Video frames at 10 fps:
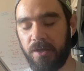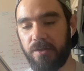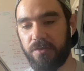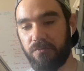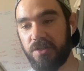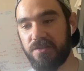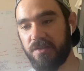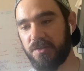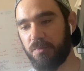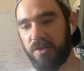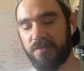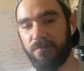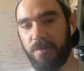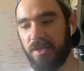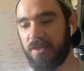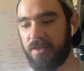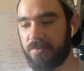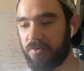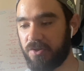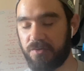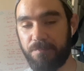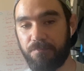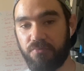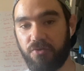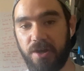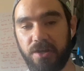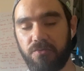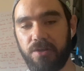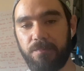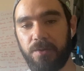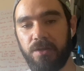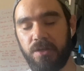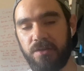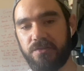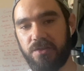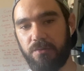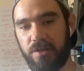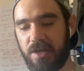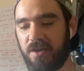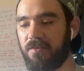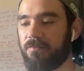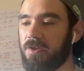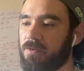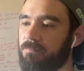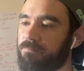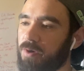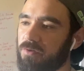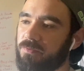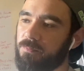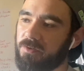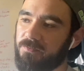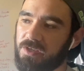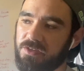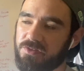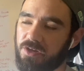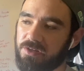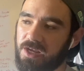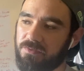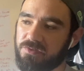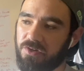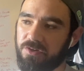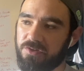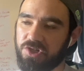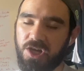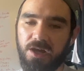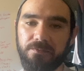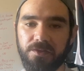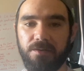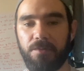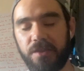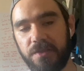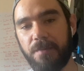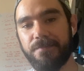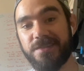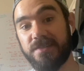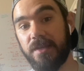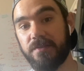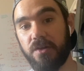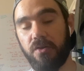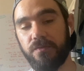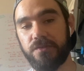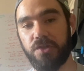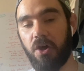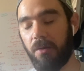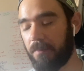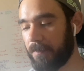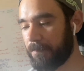The reason this works for me is I use a prayer grip. So I have both my fingers going down the side of the shaft and my thumbs sit on top.